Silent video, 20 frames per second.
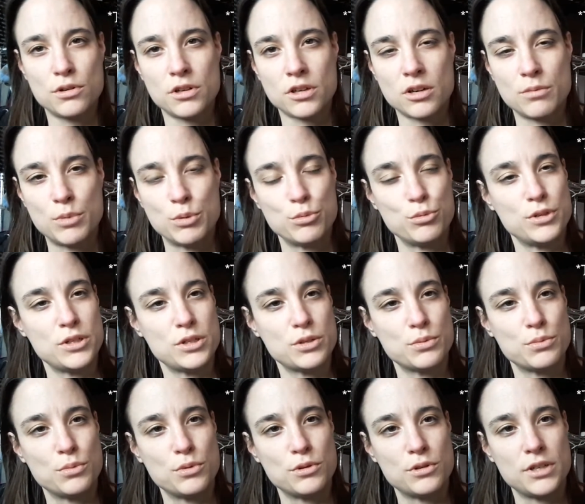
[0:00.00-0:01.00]
I can't remember which
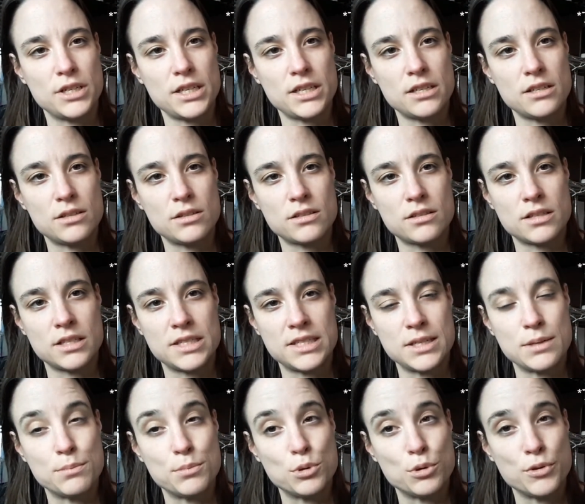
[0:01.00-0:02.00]
one it is, the
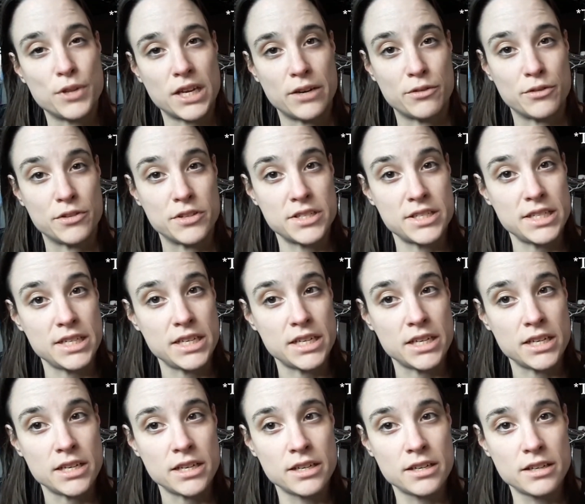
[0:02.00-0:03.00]
symbol they have on the
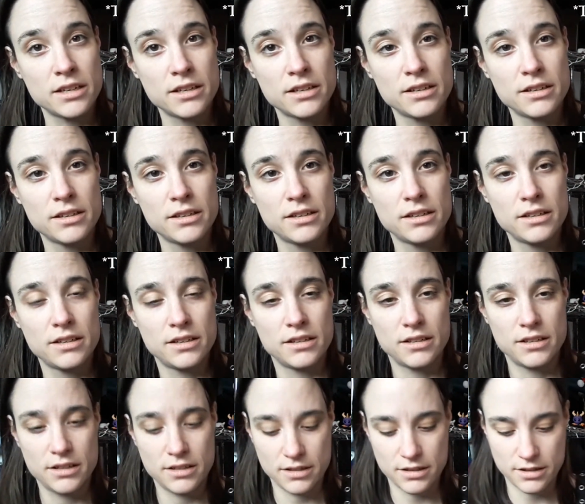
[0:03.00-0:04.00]
CD.
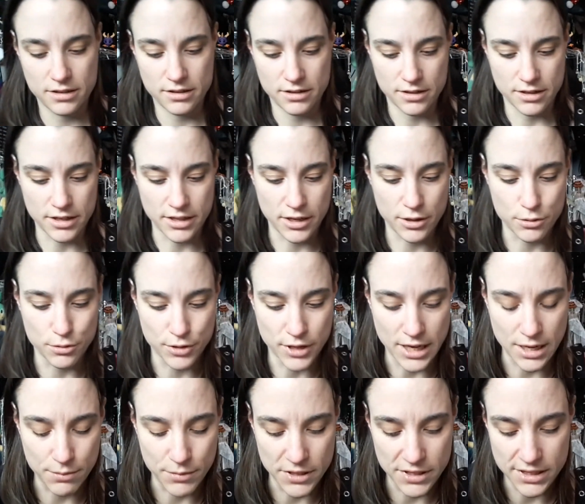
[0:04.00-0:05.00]
And they all
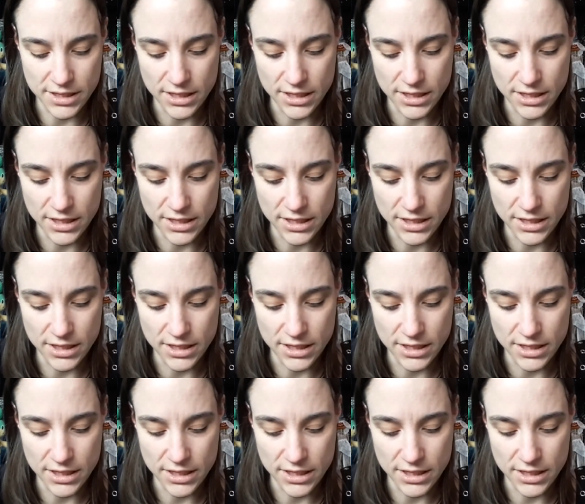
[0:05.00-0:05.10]
came in this